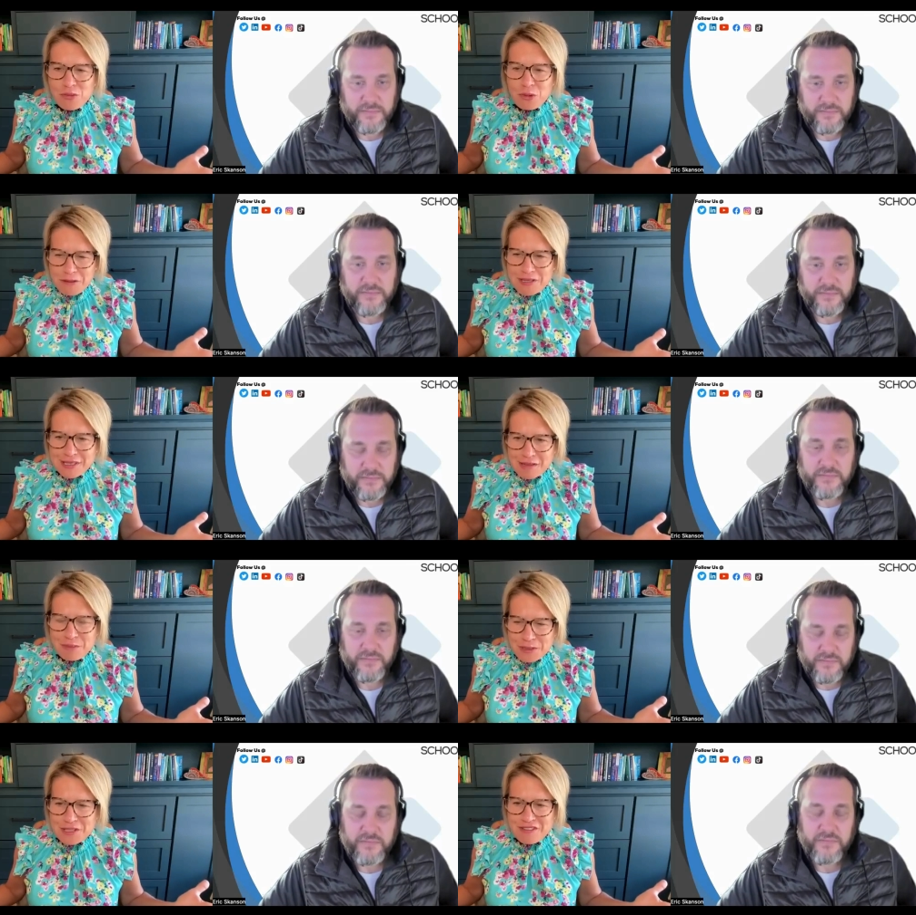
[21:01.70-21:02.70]
Speaker 1: more than
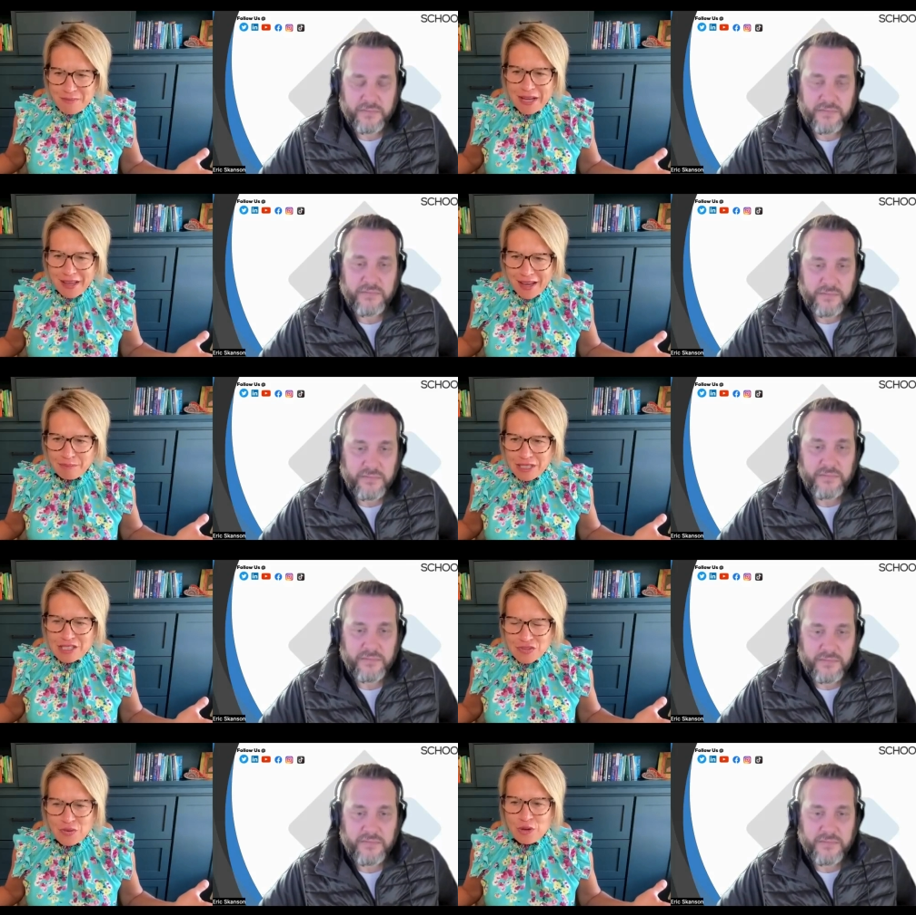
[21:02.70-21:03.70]
10% of my
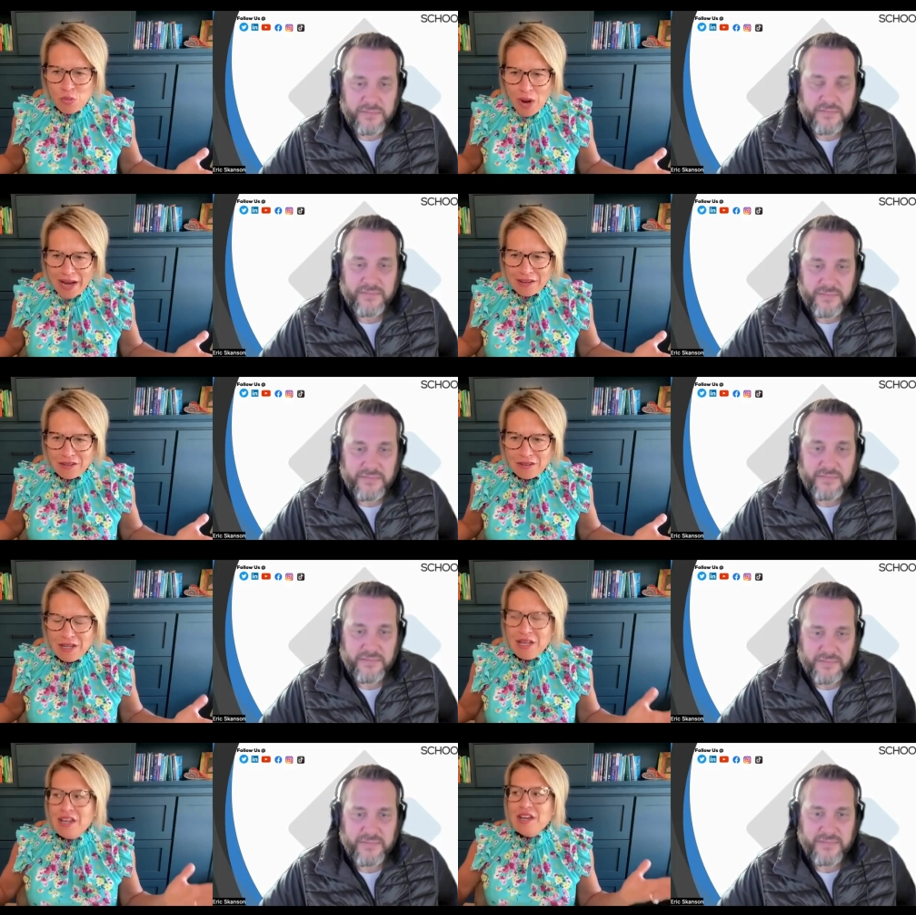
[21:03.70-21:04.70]
happiness for a while.
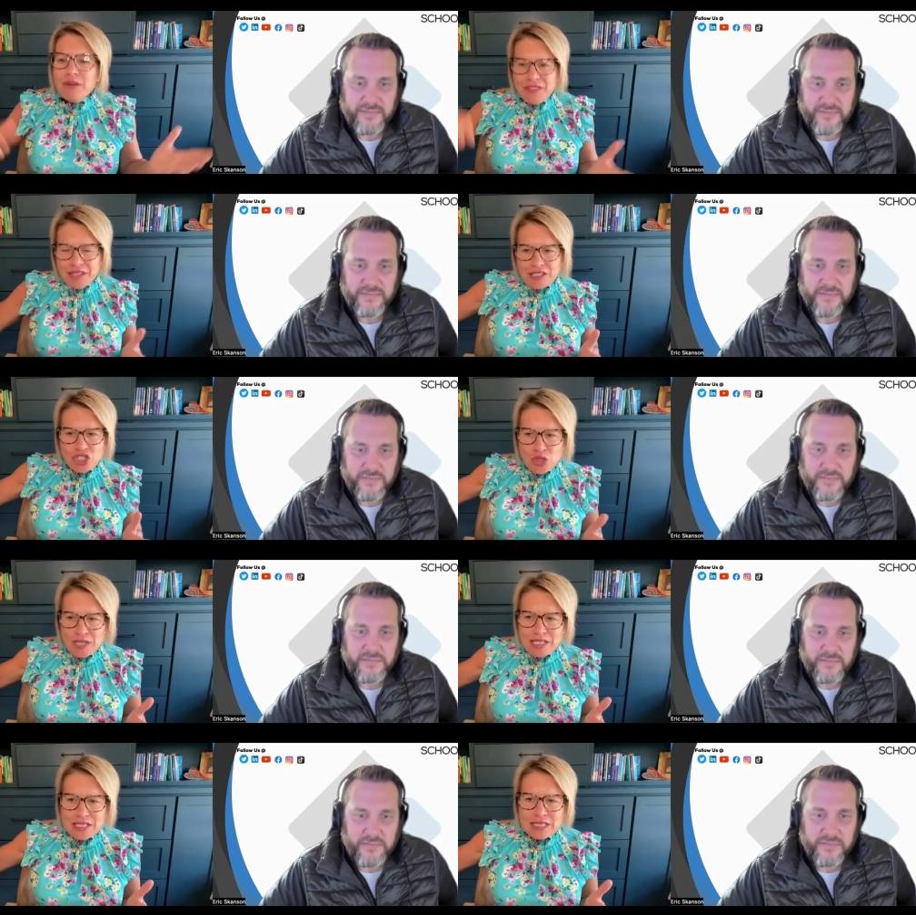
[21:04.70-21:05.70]
But the issue
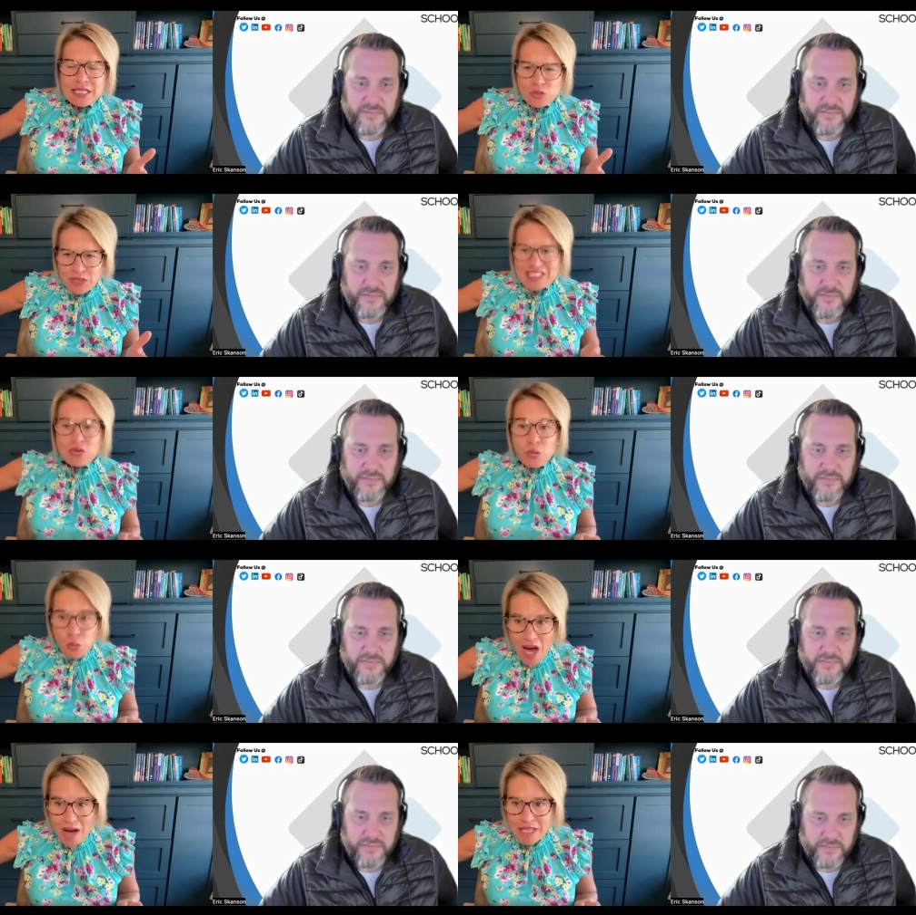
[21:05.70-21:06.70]
is, is when it's
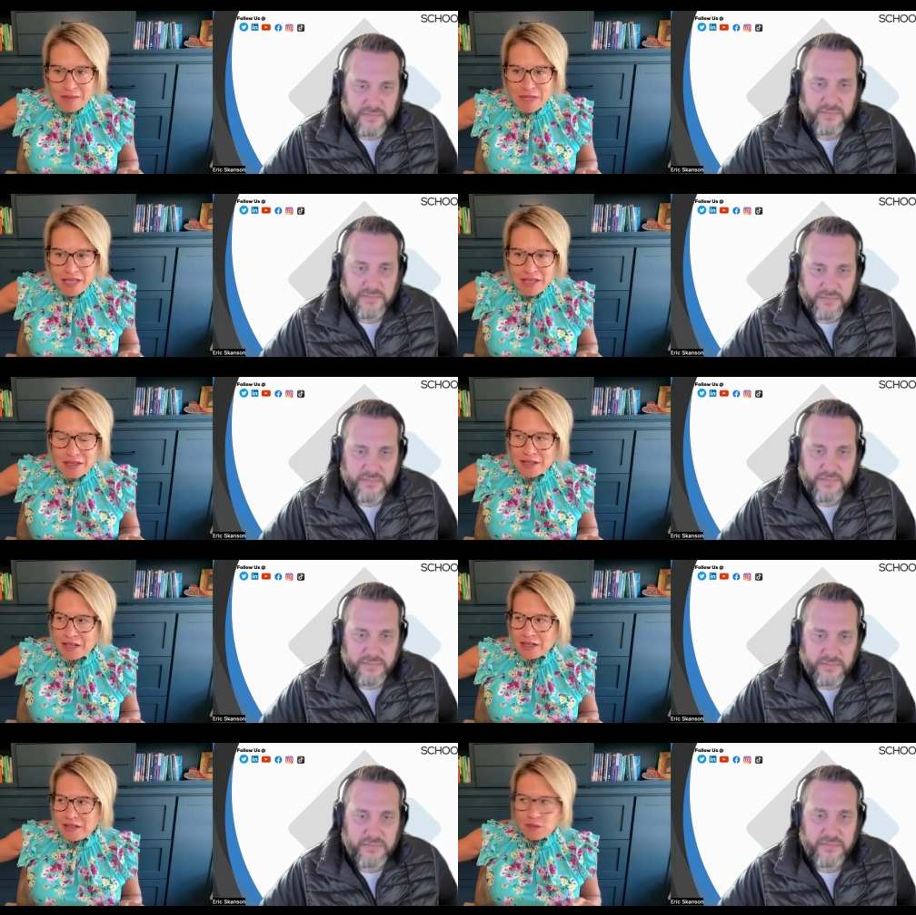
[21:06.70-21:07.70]
robbing me,
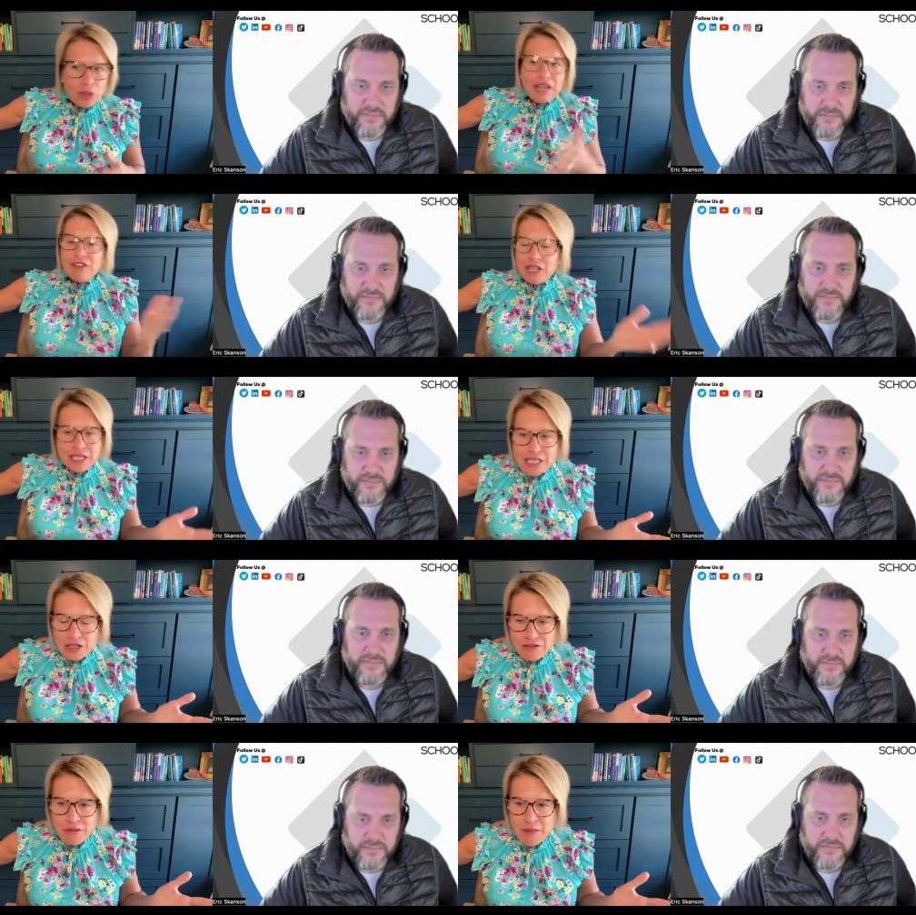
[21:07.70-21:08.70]
whatever, a
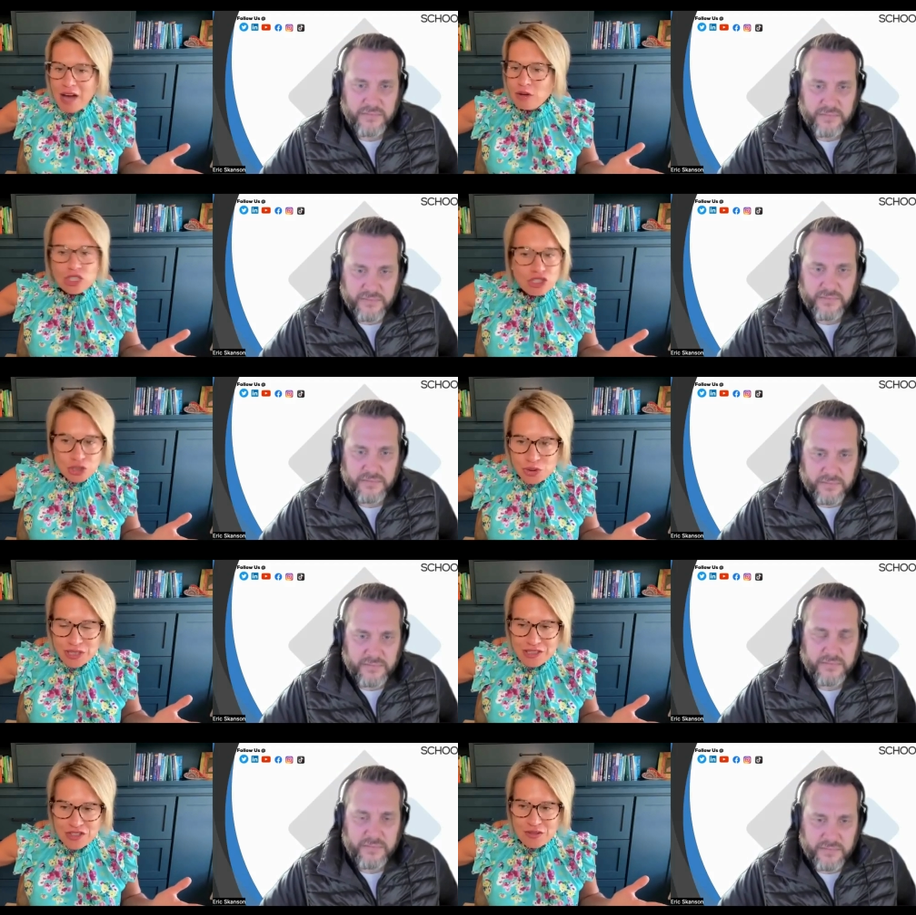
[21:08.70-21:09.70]
year from now or two
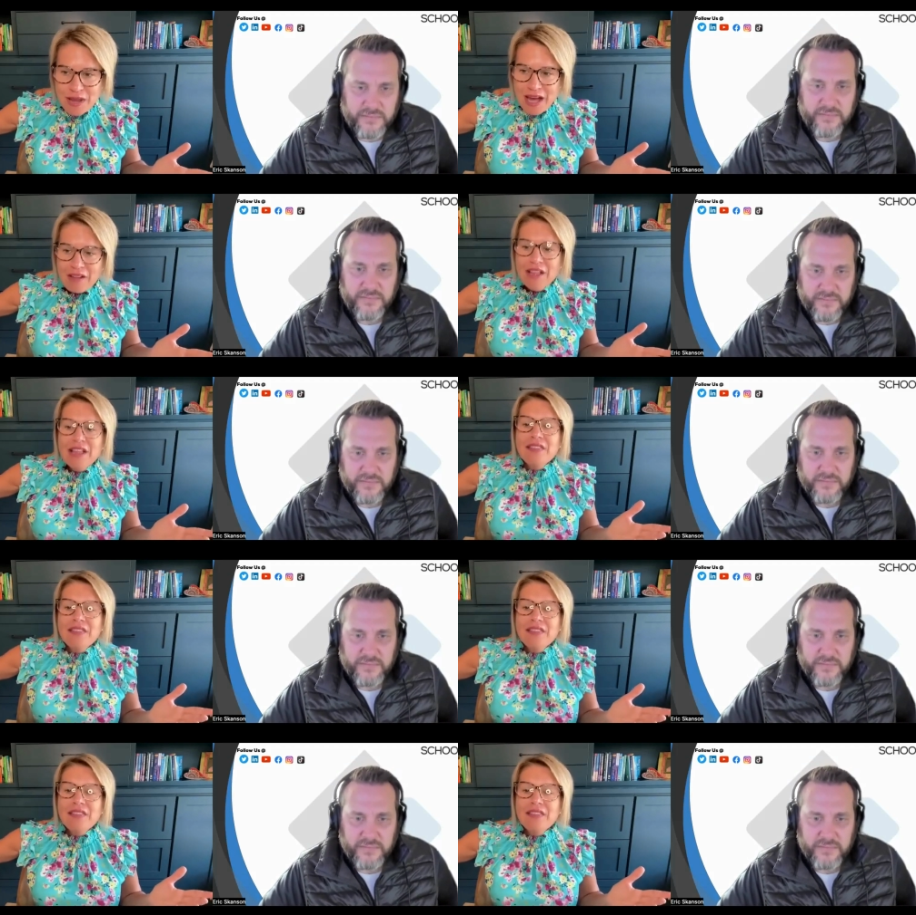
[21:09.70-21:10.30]
years from now,